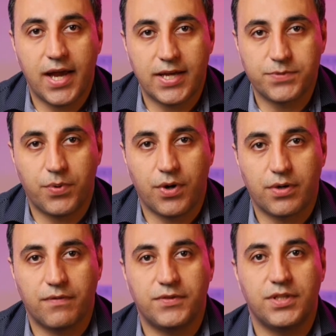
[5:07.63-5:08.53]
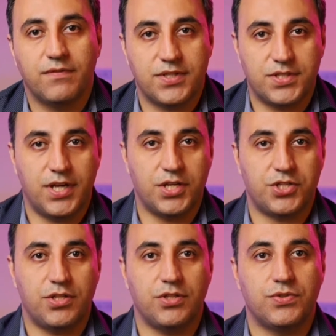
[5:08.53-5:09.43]
as part of the
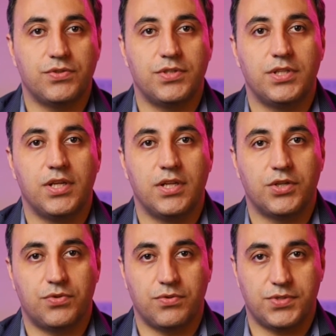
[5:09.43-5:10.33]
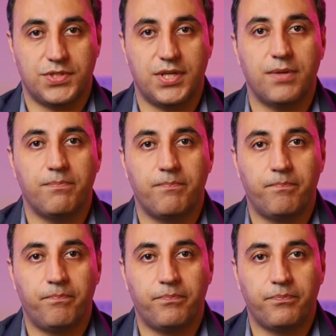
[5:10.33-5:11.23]
investigation into the electoral scheme.
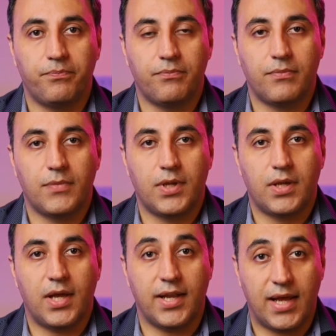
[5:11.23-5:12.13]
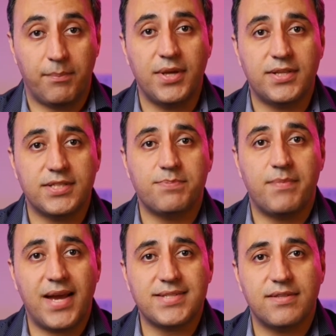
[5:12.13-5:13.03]
And amid this
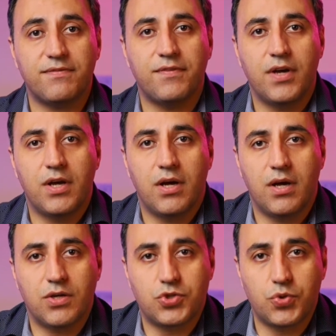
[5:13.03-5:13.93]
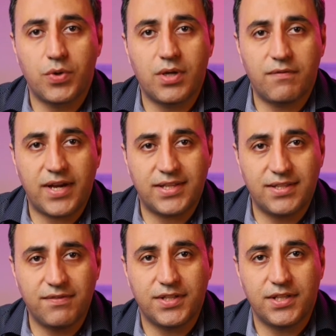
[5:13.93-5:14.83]
massive swirl of
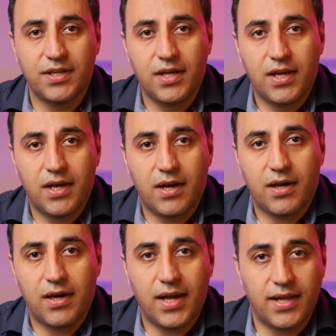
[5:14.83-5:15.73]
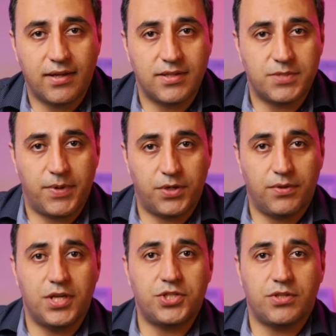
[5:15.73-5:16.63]
activity and
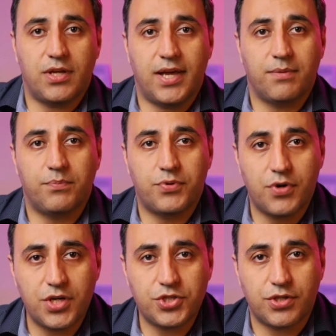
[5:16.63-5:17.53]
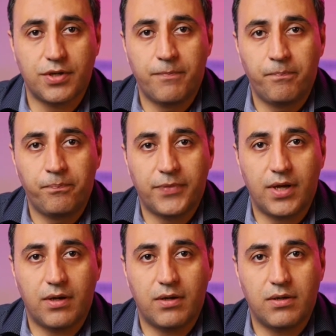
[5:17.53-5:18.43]
speculation and pressure
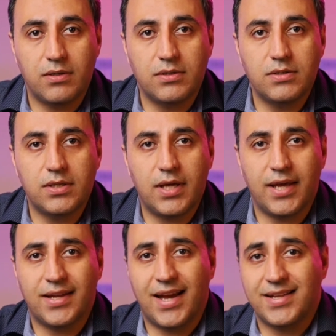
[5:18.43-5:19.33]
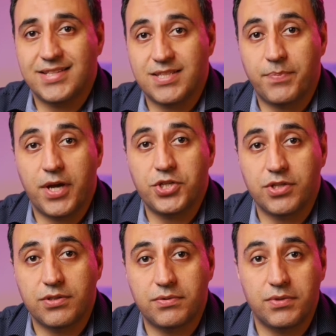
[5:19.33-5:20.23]
and
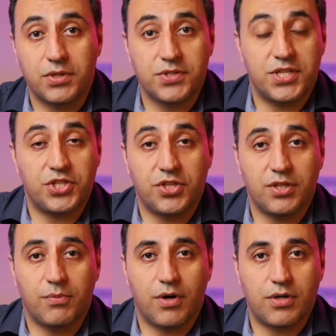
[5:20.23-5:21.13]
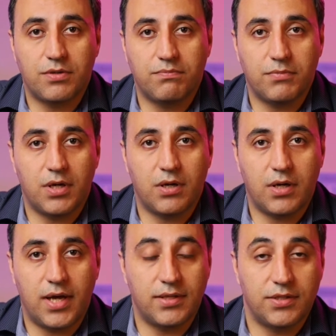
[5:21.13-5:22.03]
anticipation, there is Attorney Mark
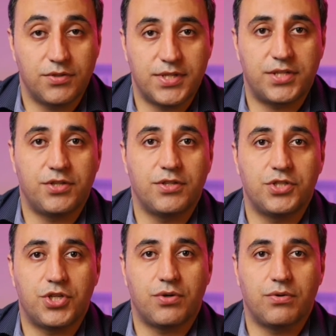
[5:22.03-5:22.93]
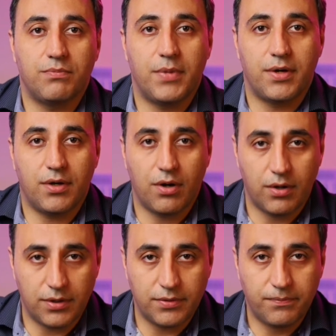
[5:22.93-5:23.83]
and there is Attorney General Merrick
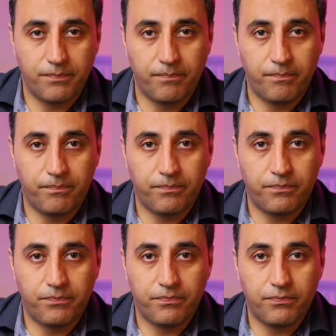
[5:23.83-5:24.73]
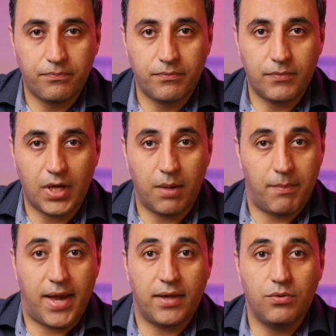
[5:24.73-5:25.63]
Garland, a
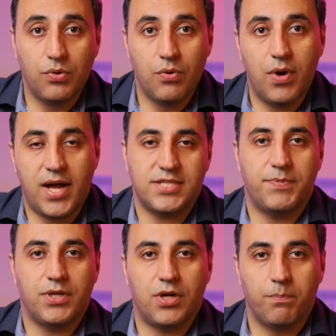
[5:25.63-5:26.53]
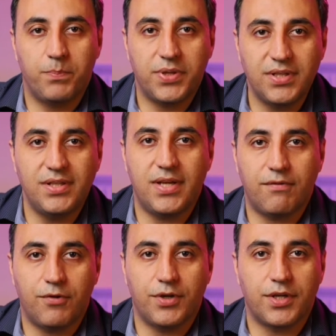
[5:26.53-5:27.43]
man who has been completely
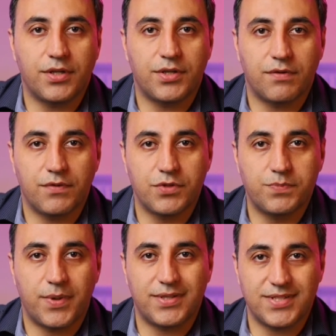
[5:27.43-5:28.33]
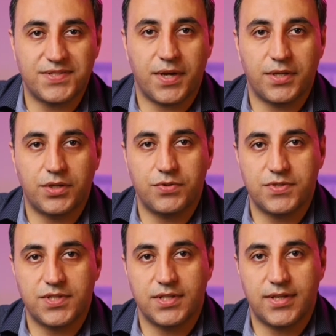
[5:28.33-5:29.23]
avoiding interviews but decided to
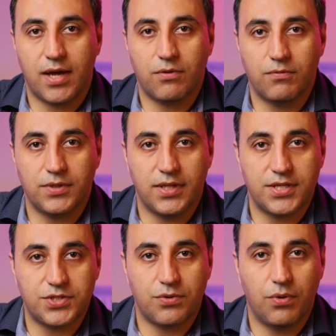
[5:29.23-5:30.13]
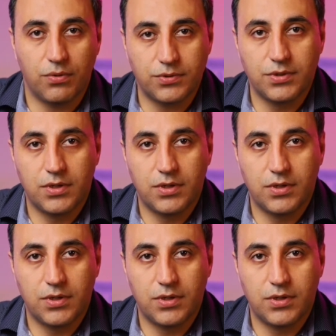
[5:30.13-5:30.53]
sit down with Lester Holt.